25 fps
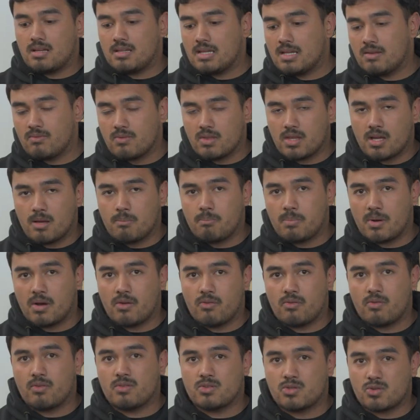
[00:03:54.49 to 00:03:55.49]
even though
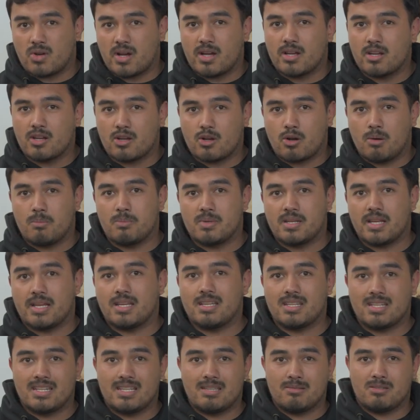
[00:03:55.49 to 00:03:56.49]
both try and
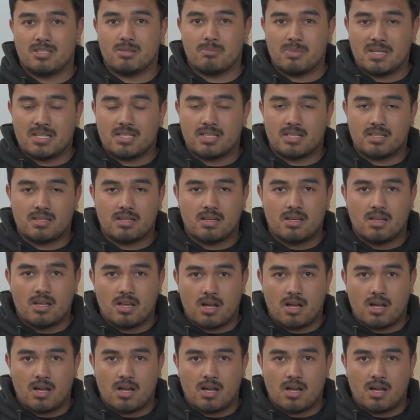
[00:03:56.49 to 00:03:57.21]
accommodate an intermediate